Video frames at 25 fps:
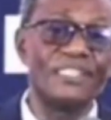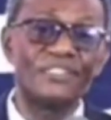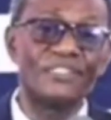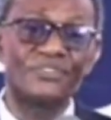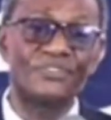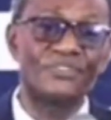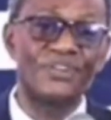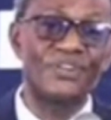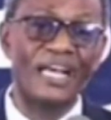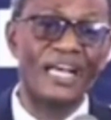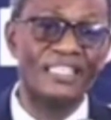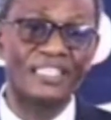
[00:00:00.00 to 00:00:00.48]

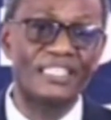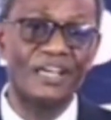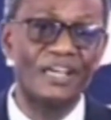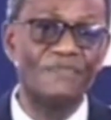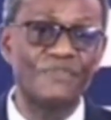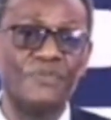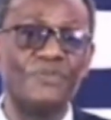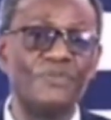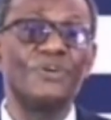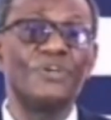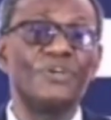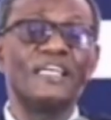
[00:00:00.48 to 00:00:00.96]
interview,
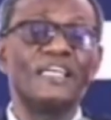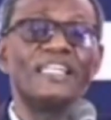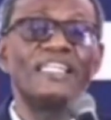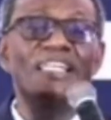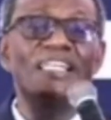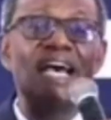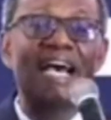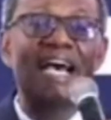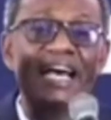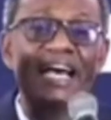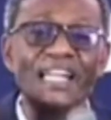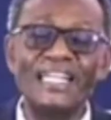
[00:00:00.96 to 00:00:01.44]

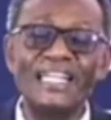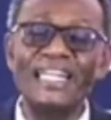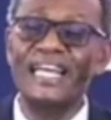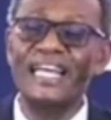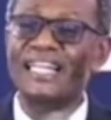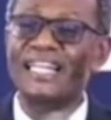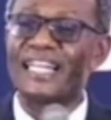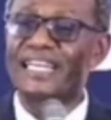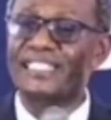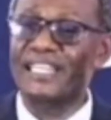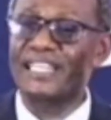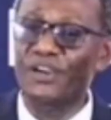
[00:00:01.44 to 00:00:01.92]
then the
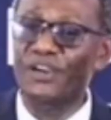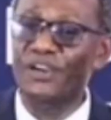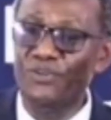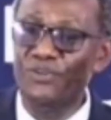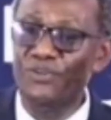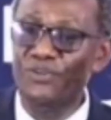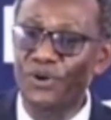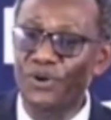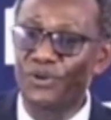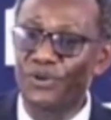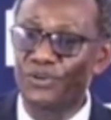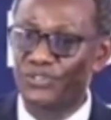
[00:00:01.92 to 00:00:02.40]
letter
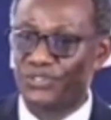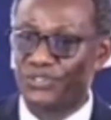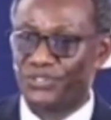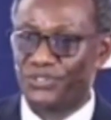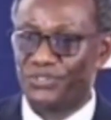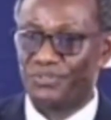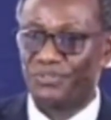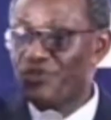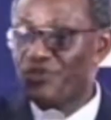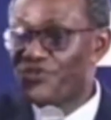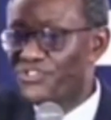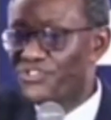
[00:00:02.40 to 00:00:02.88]
goes.
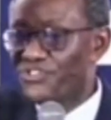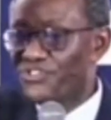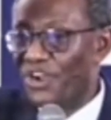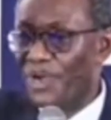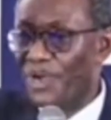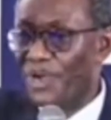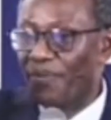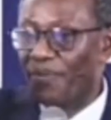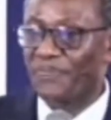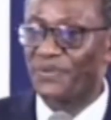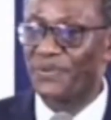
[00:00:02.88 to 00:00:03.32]
We drop even